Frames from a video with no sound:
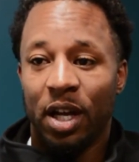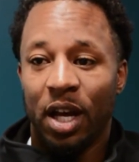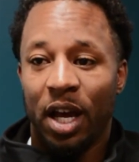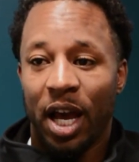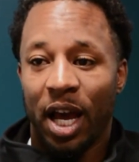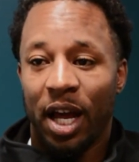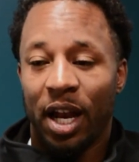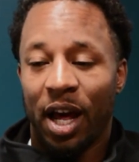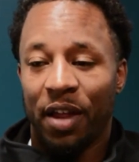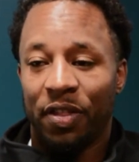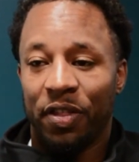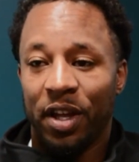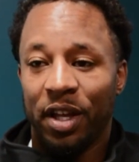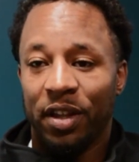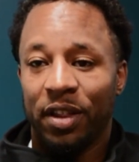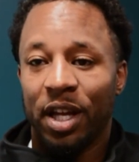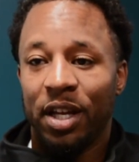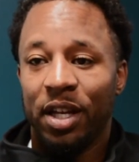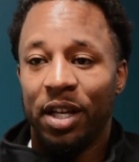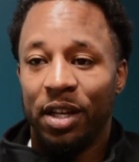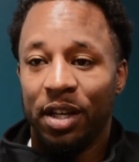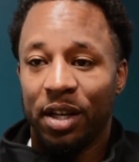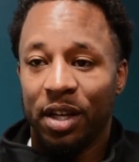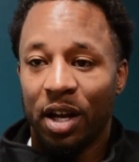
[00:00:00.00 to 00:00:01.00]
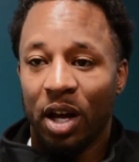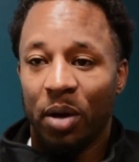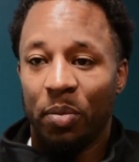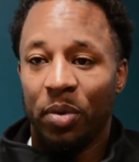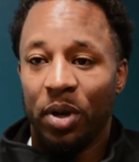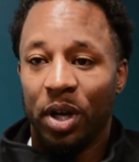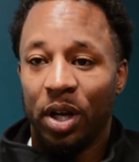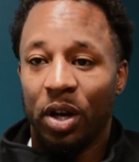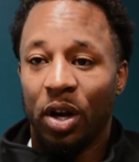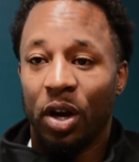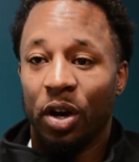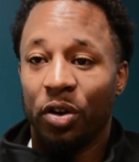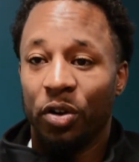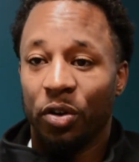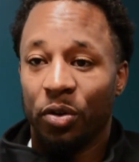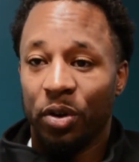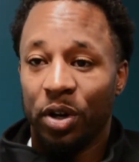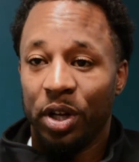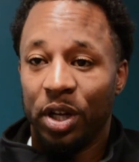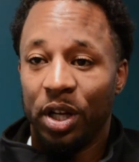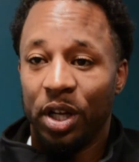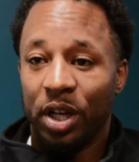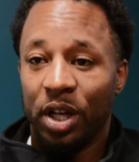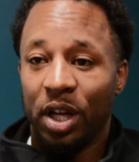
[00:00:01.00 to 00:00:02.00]
And I think they need to come in
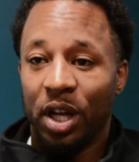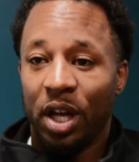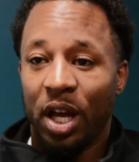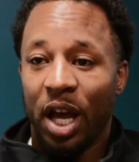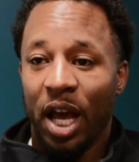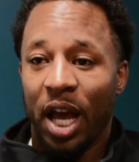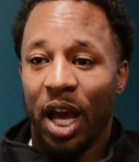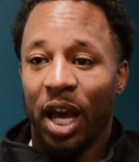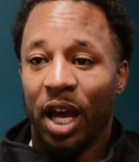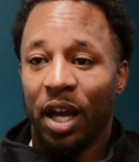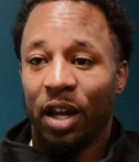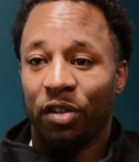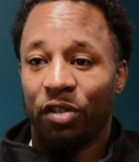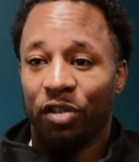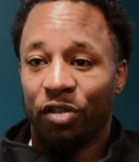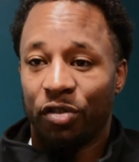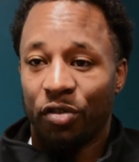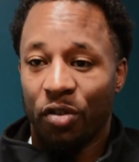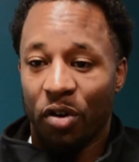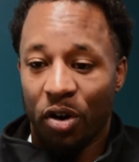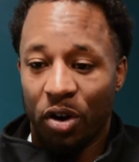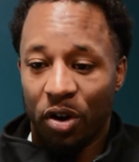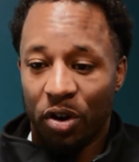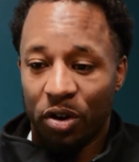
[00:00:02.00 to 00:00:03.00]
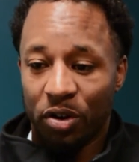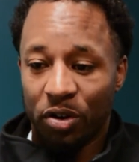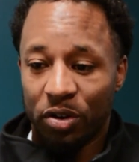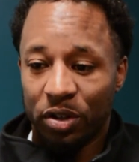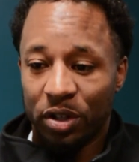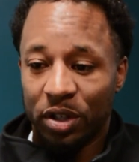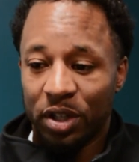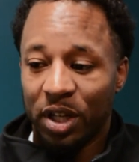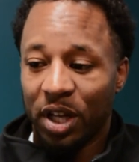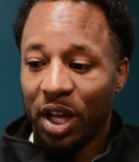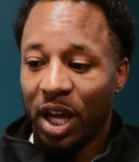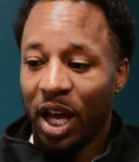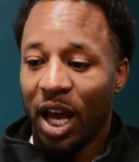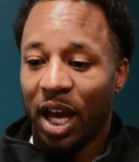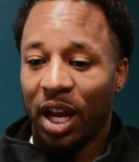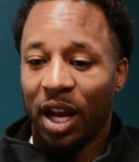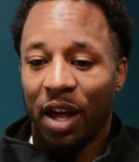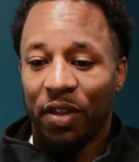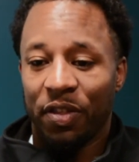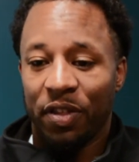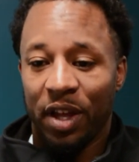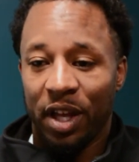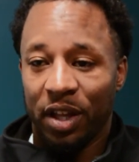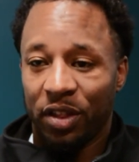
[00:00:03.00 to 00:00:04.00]
hungry and strong, and
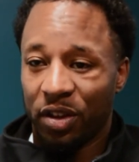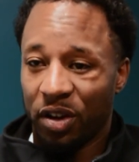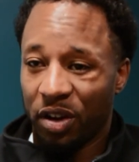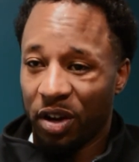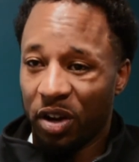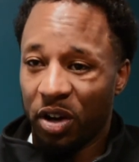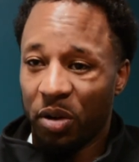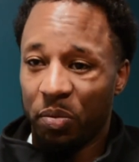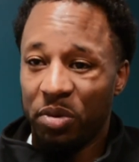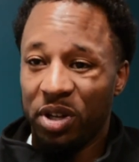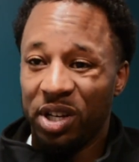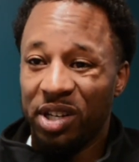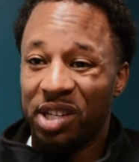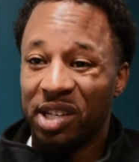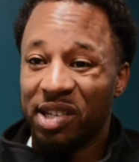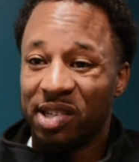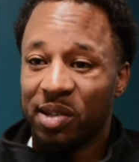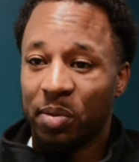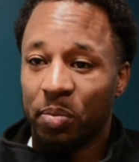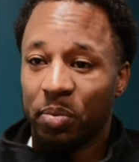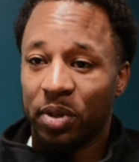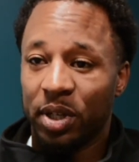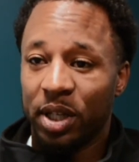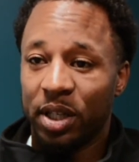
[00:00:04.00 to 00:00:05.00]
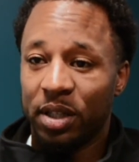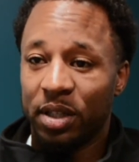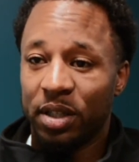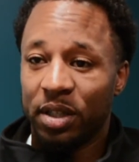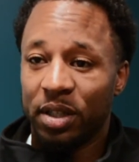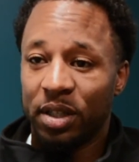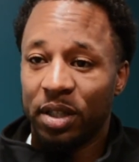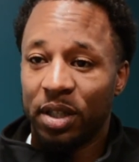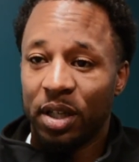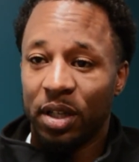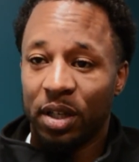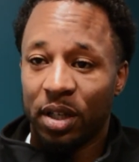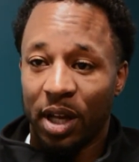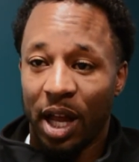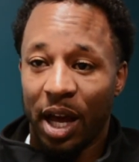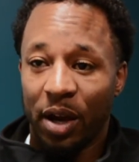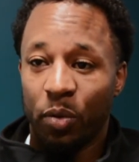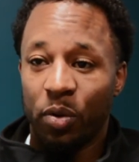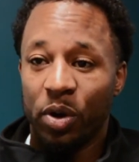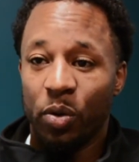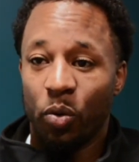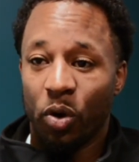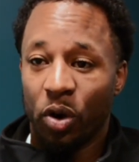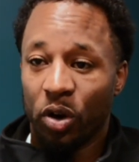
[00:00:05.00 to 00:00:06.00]
I think they're gonna be disciplined
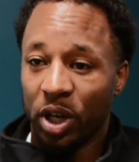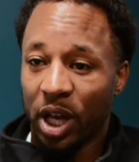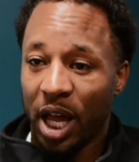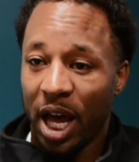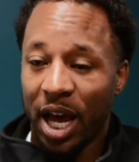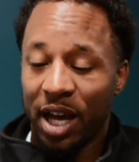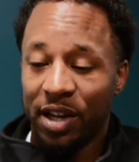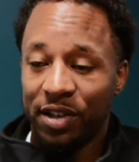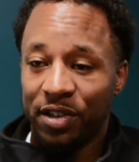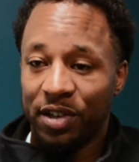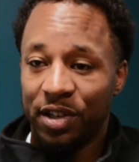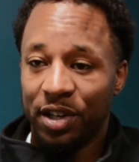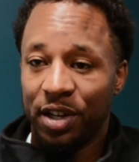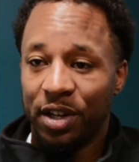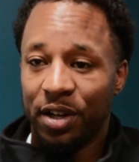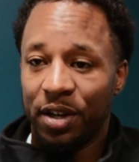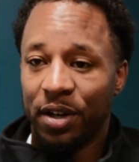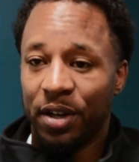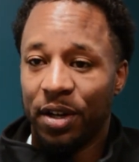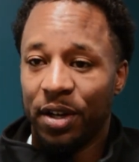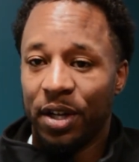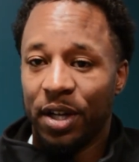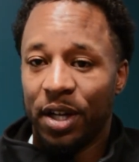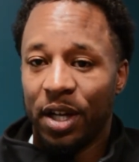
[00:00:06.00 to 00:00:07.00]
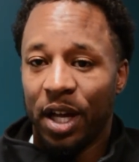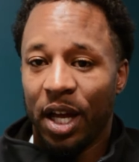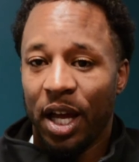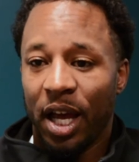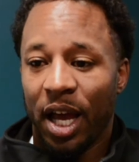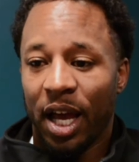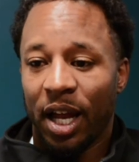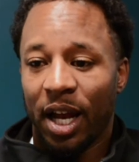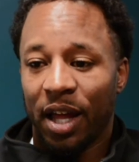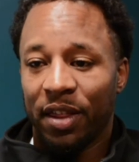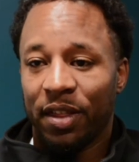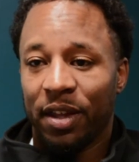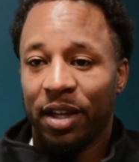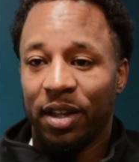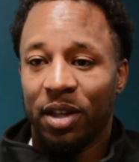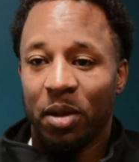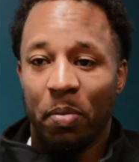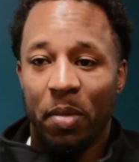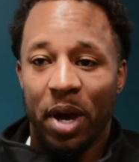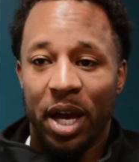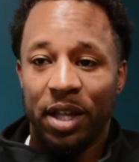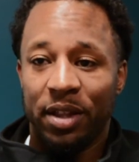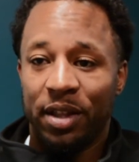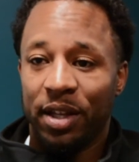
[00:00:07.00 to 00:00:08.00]
like we were last year. And I think the
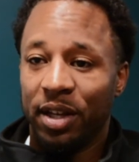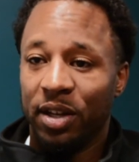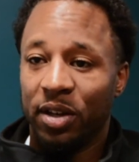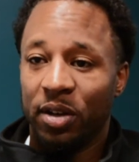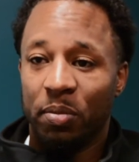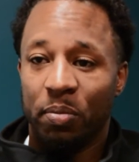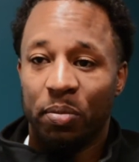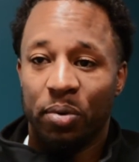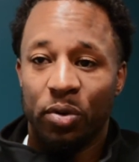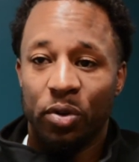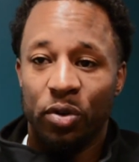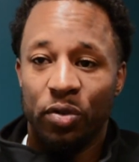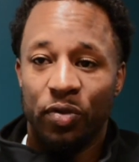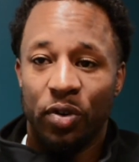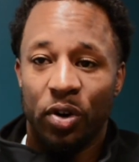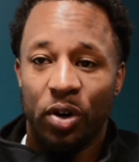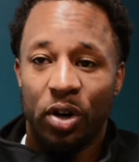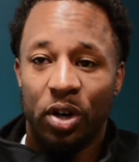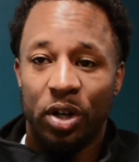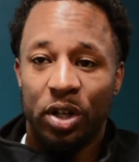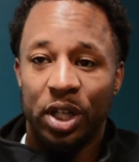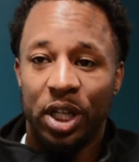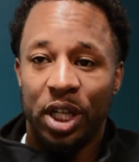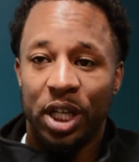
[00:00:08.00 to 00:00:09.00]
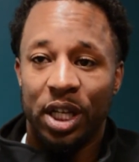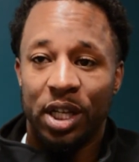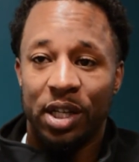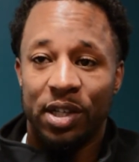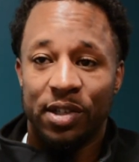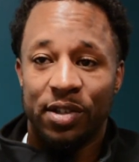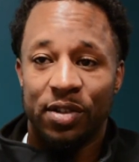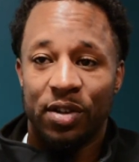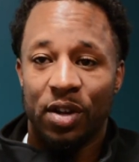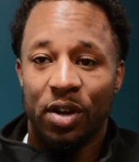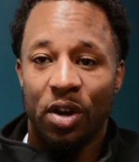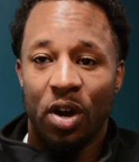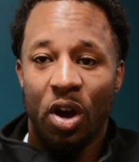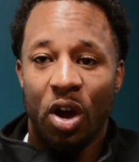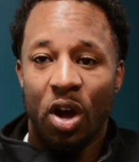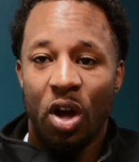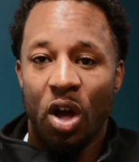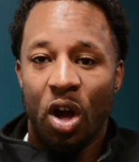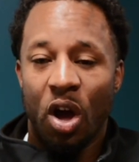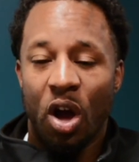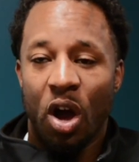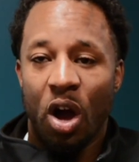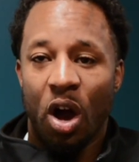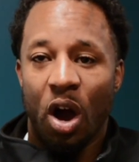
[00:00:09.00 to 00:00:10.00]
main thing to improve on is,
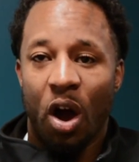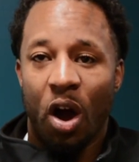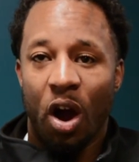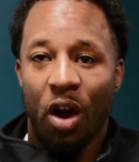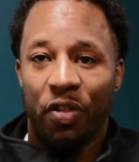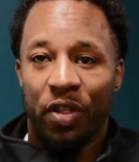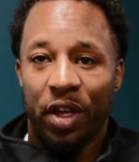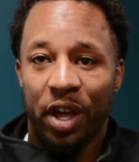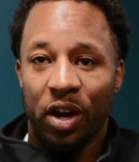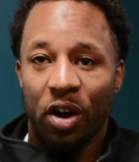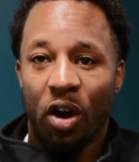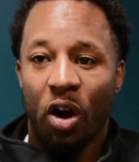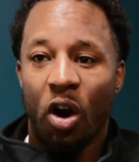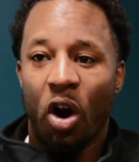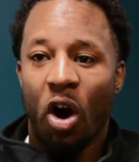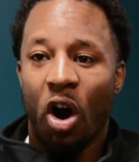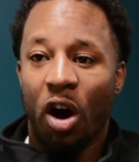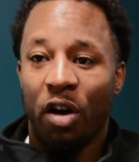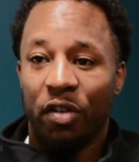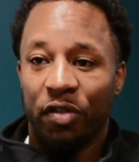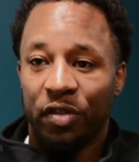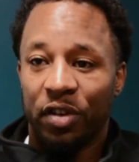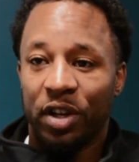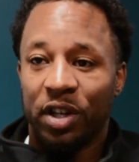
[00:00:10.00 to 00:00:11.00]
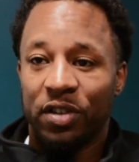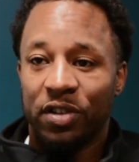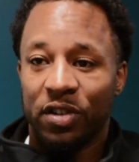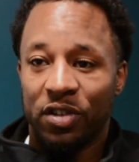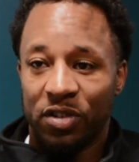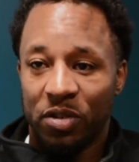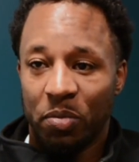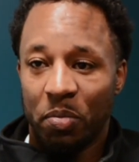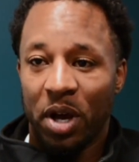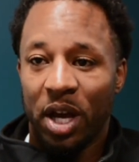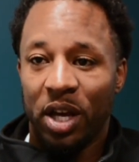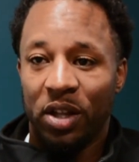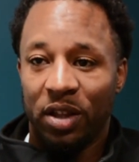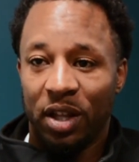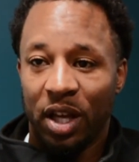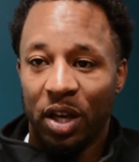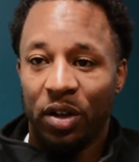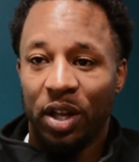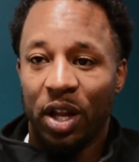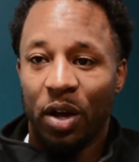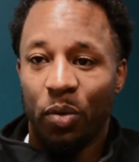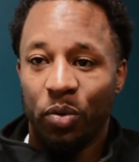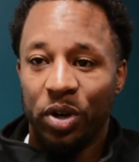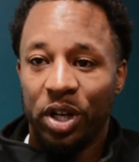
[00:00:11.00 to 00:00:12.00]
our, I think our offense is the main
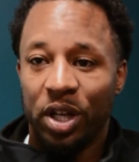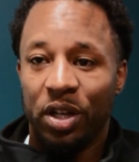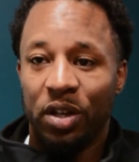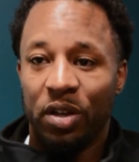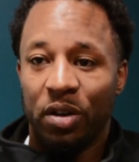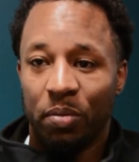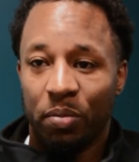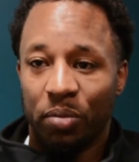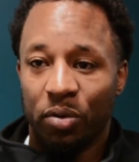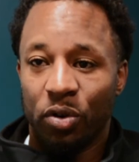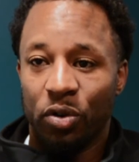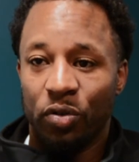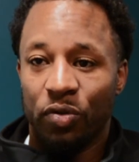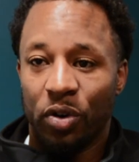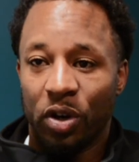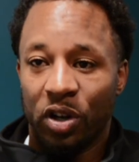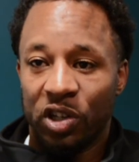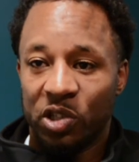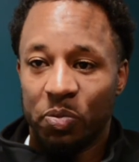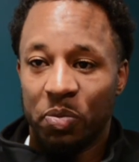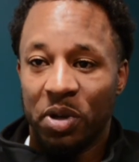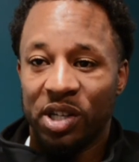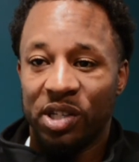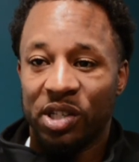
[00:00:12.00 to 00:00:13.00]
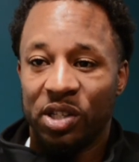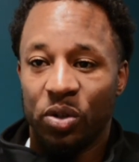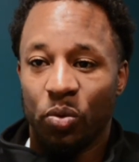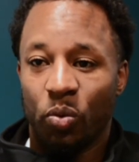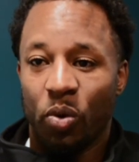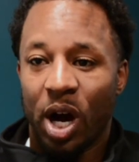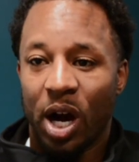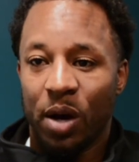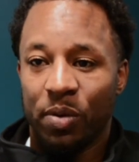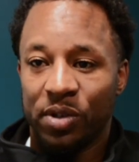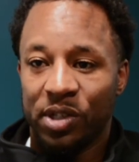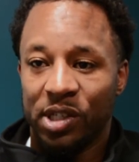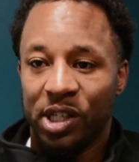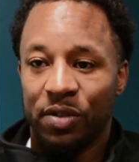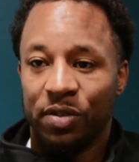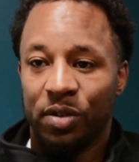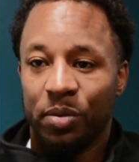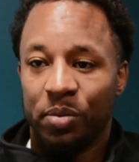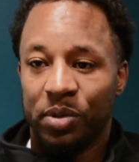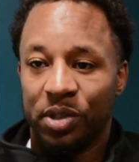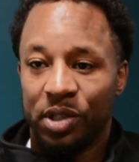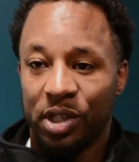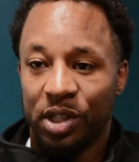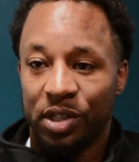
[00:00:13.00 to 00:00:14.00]
thing that we need to improve on, especially the wide receiver
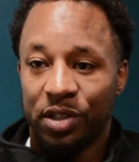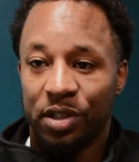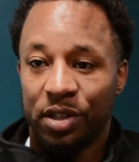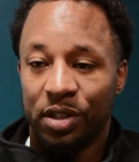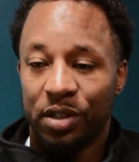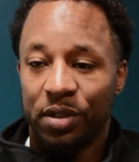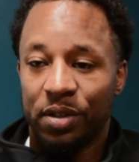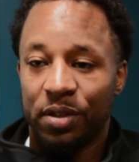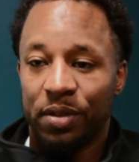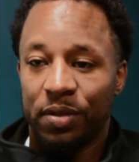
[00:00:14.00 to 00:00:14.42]
position.